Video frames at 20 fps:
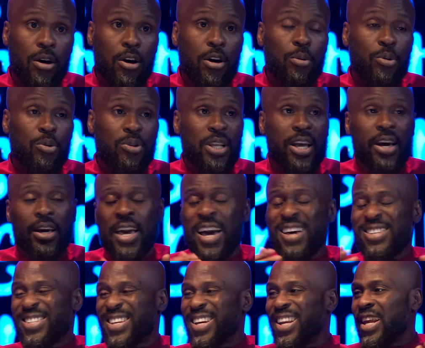It was like
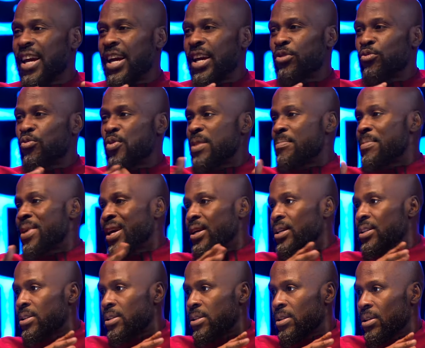Escalade
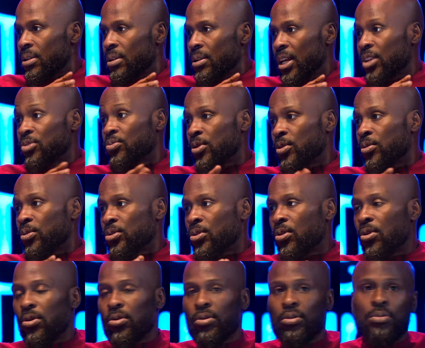Remix. That's what it was
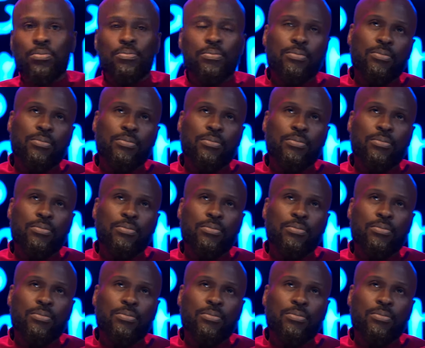called.